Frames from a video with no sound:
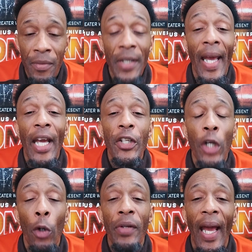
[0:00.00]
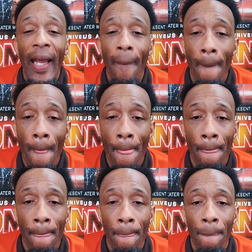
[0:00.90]
Today is your day.
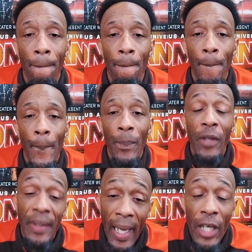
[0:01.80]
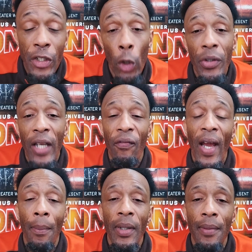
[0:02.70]
Today is your day,
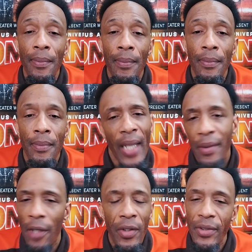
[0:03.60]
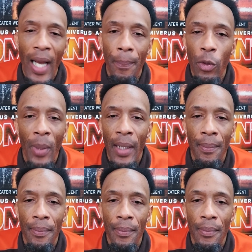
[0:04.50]
family. Can't nothing stop you,
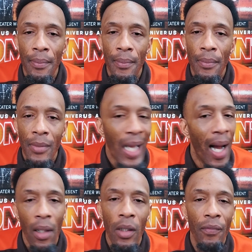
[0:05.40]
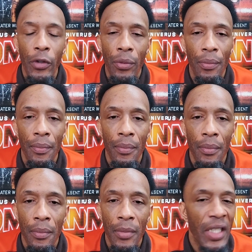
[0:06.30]
man. God loves you.
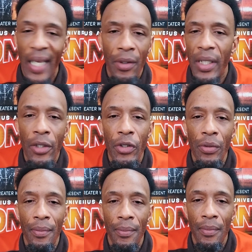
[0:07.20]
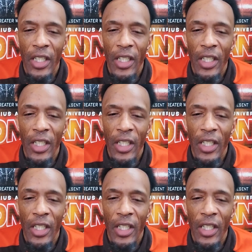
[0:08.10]
He ain't against you.